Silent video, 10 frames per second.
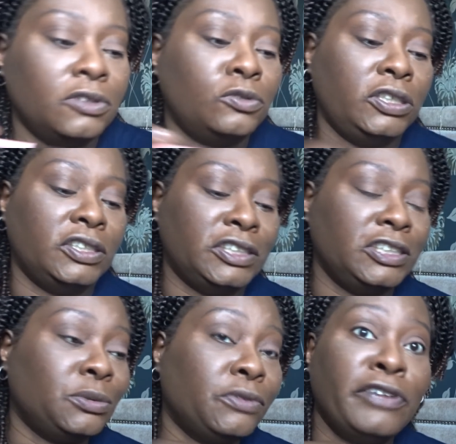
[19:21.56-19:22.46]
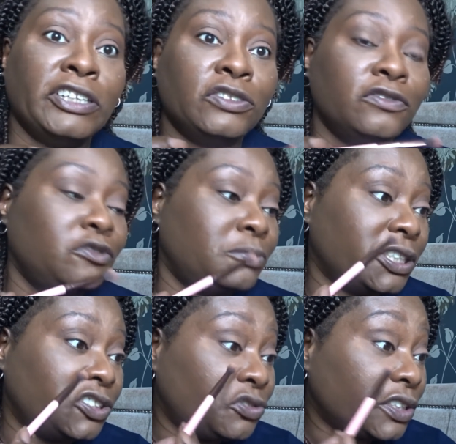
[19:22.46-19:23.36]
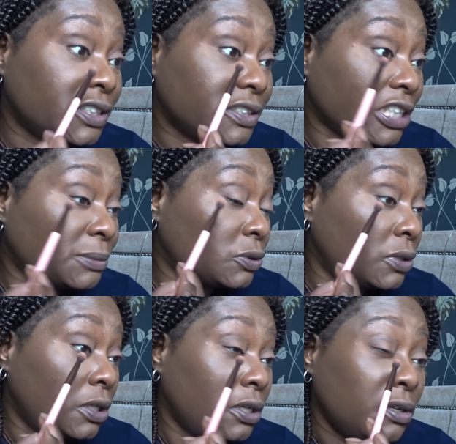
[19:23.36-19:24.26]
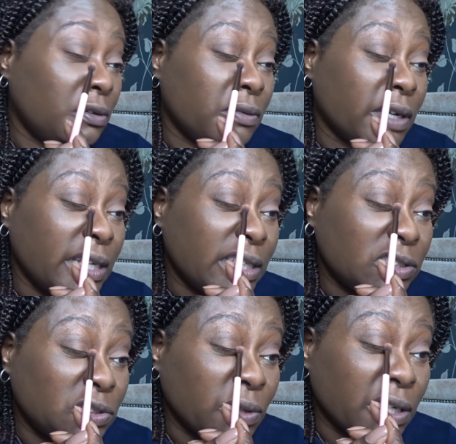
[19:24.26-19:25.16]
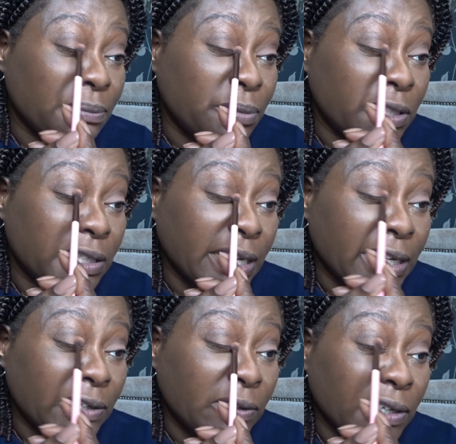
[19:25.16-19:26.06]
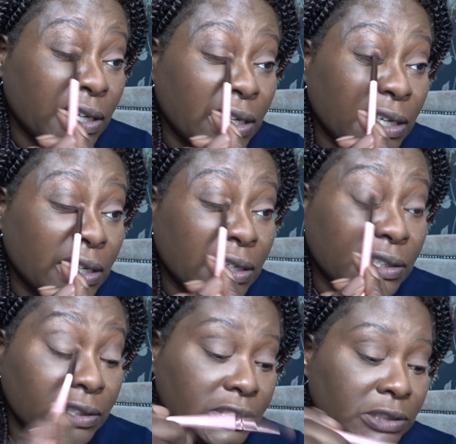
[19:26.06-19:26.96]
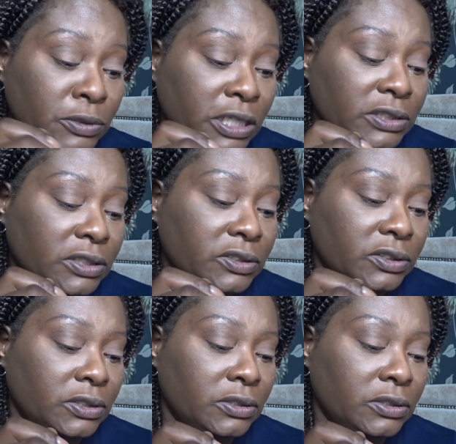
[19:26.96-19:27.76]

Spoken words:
All you can see is a reflection of all my dressing table. Right, let's try putting that along here, see what that does.